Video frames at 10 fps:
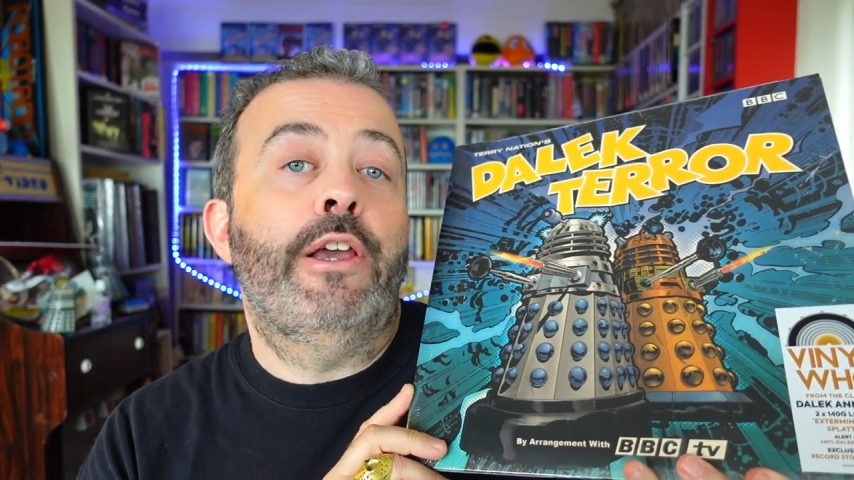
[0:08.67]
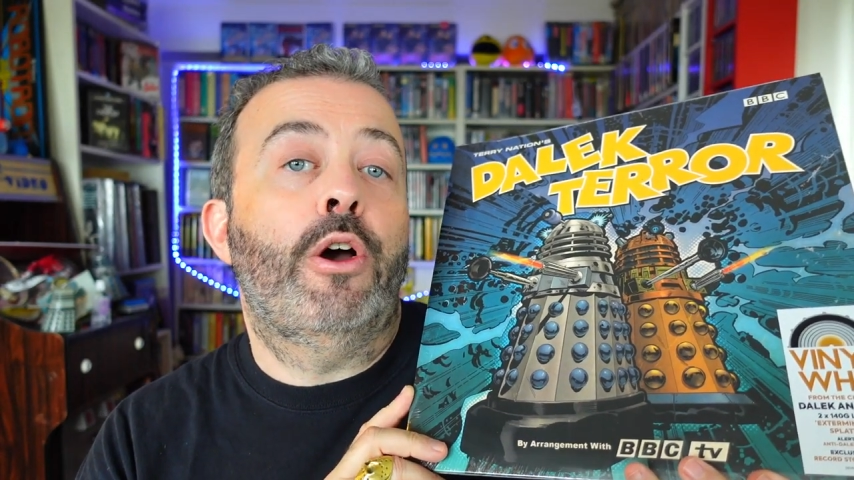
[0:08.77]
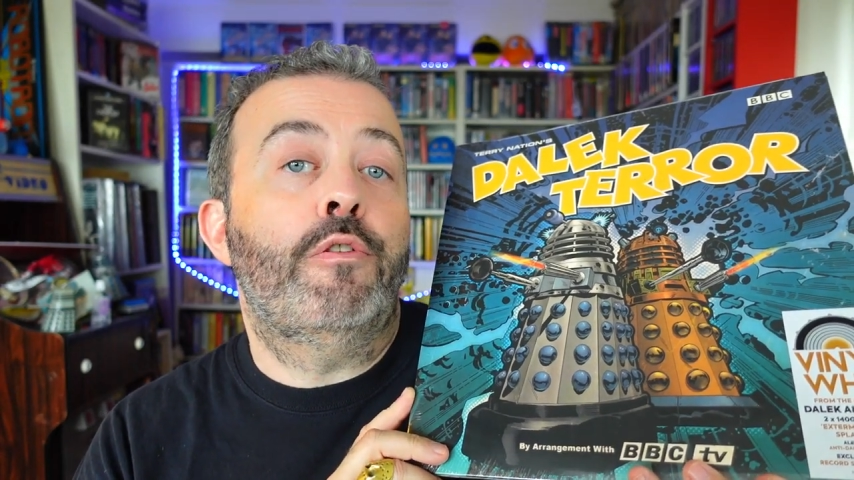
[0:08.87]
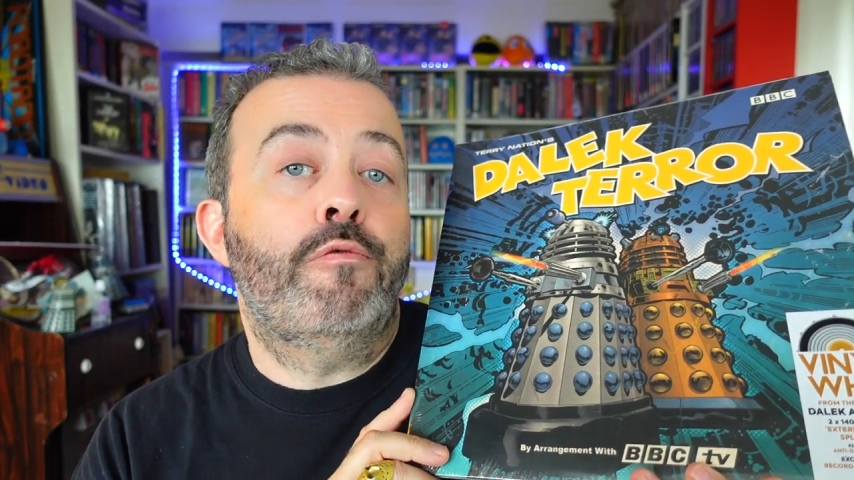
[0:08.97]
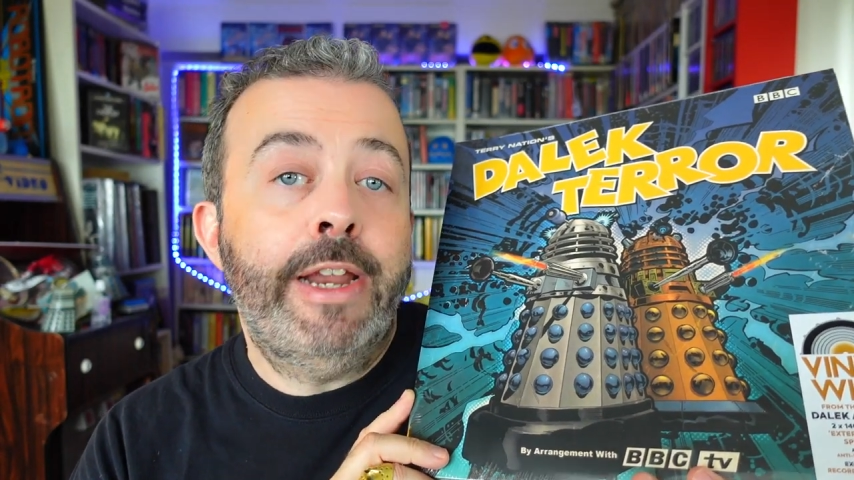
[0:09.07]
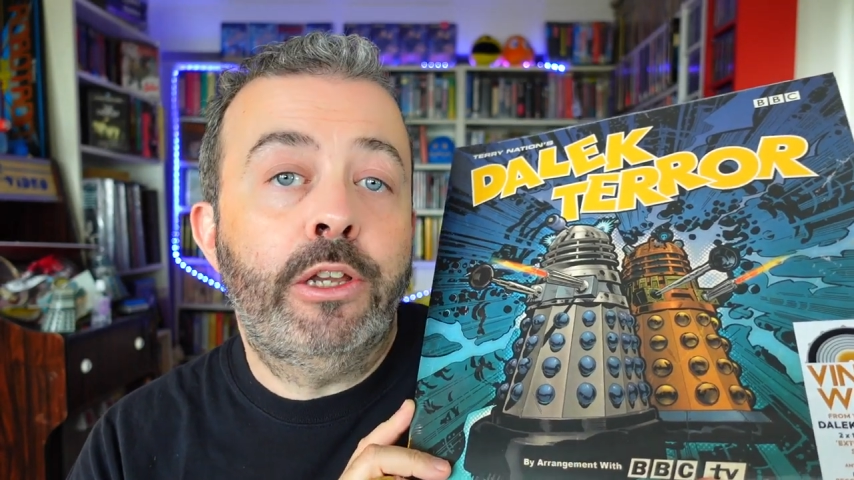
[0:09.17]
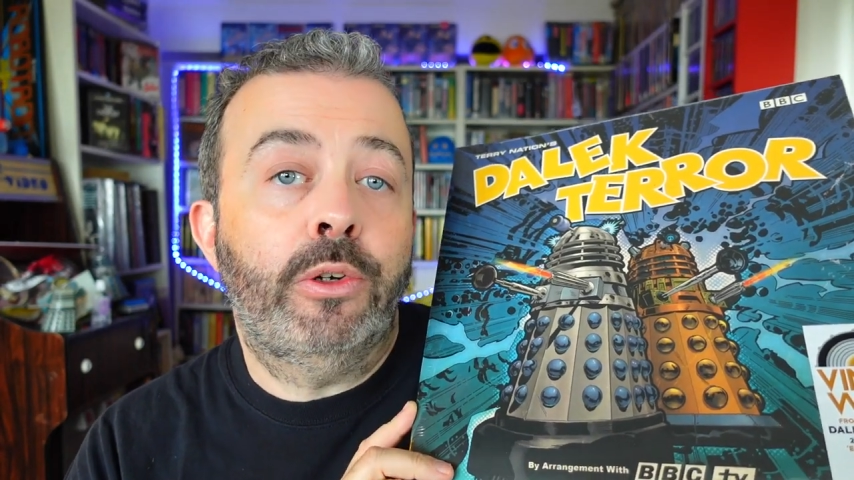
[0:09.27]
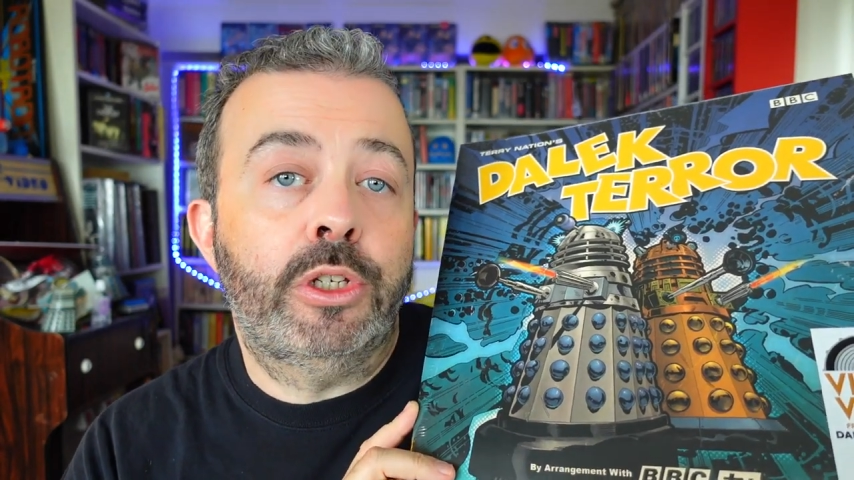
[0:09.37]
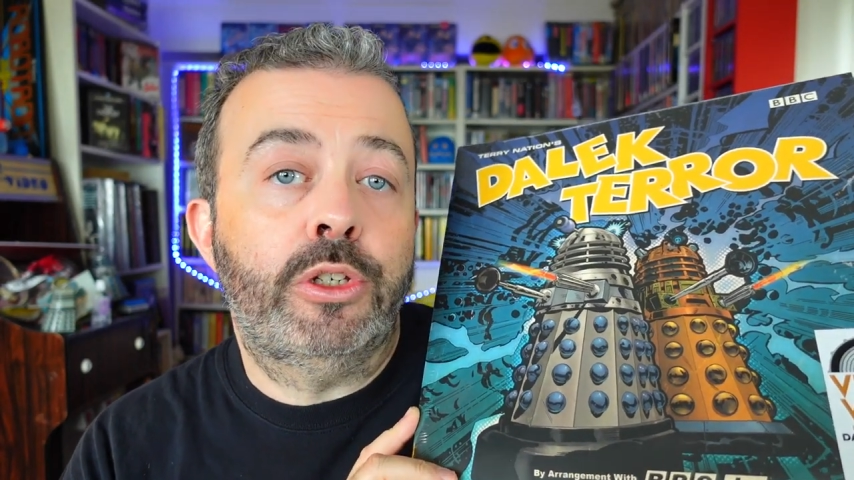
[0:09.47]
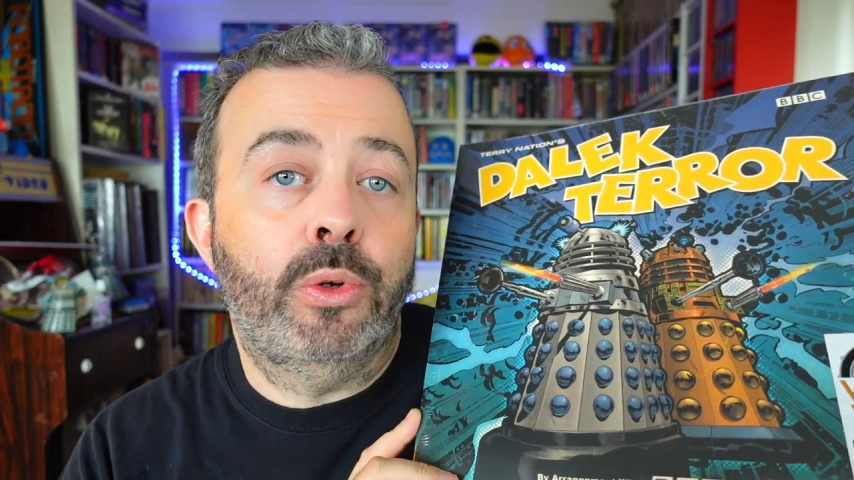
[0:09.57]
on
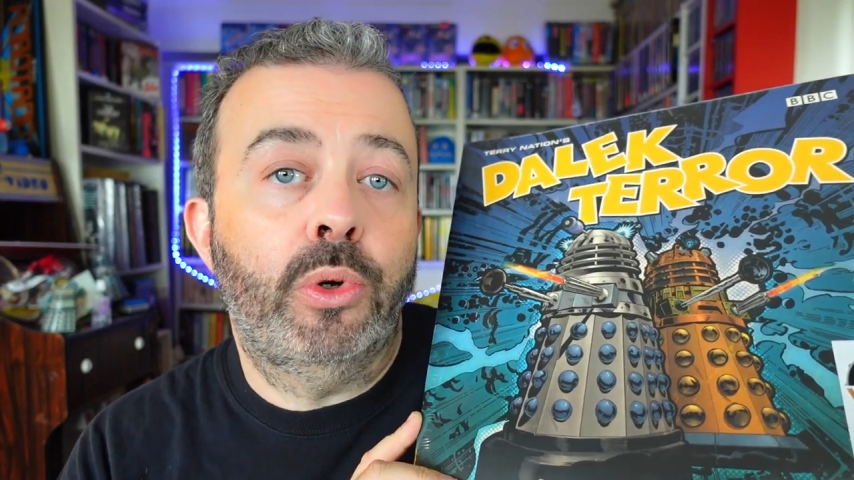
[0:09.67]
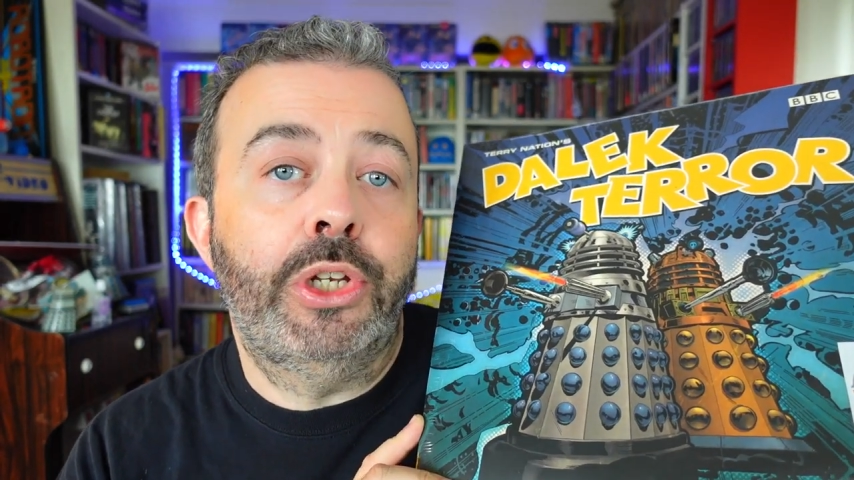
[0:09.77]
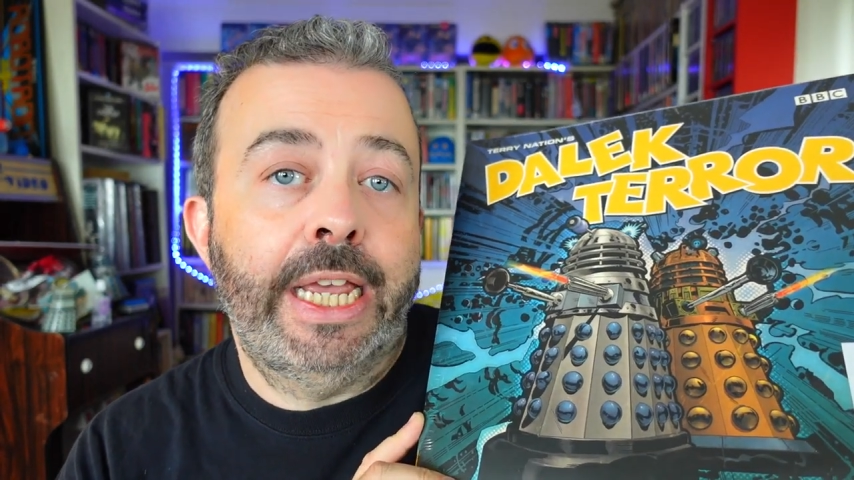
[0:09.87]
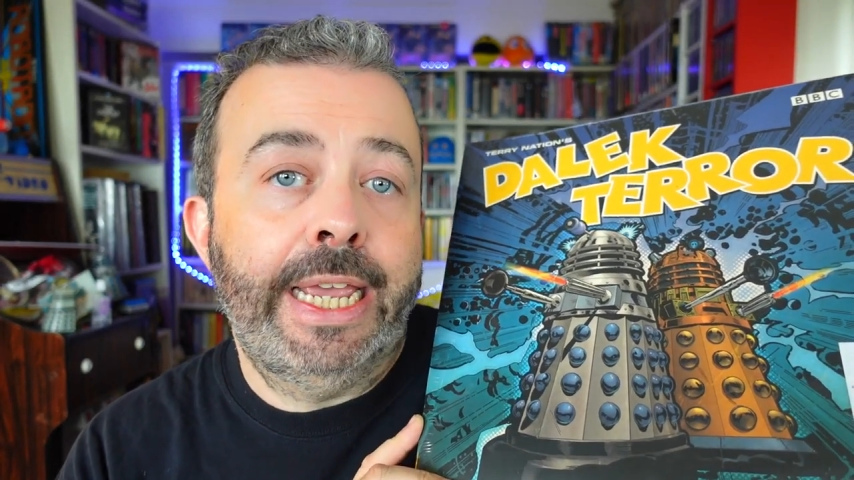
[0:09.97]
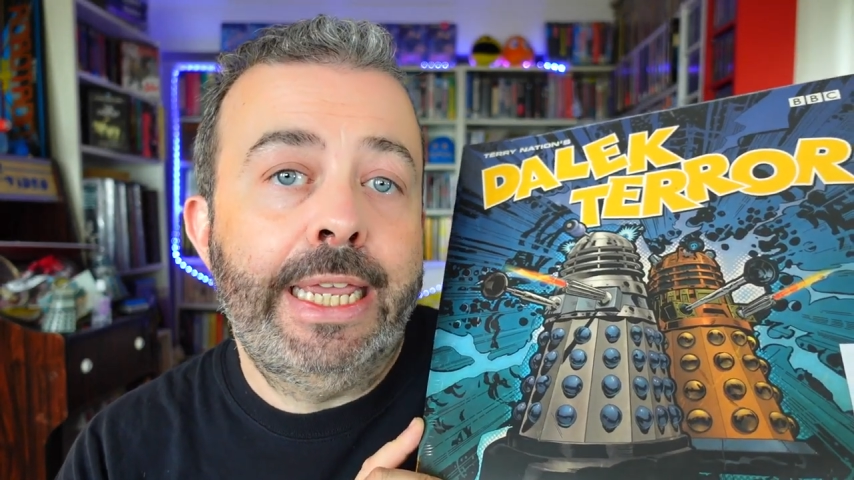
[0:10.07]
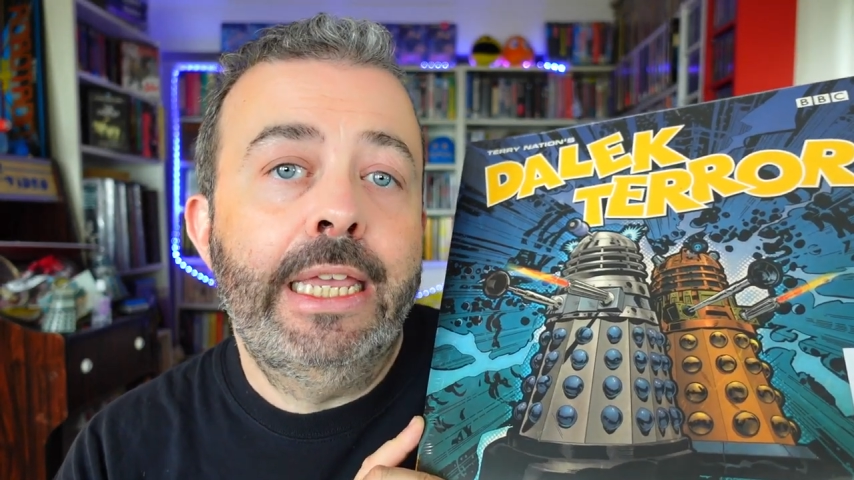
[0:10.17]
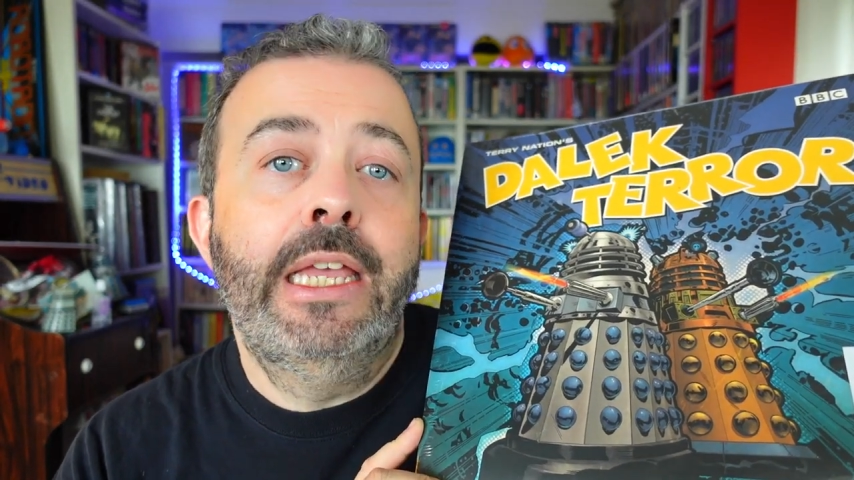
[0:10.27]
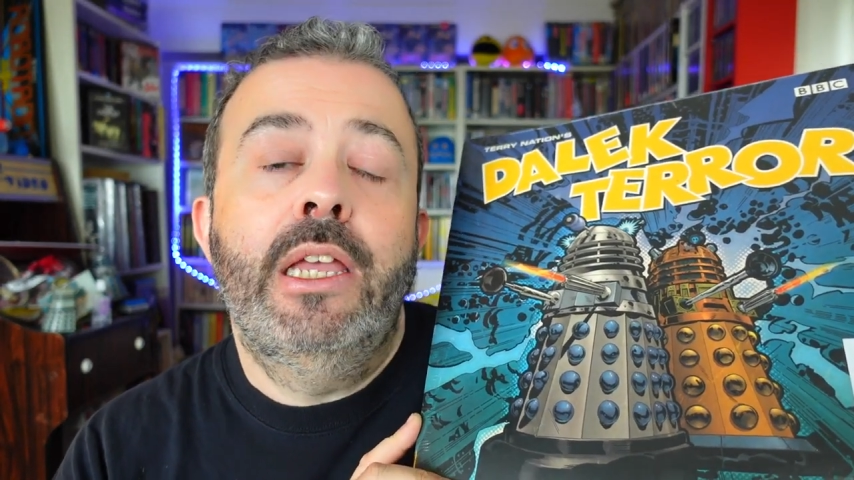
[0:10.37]
Record Store Day,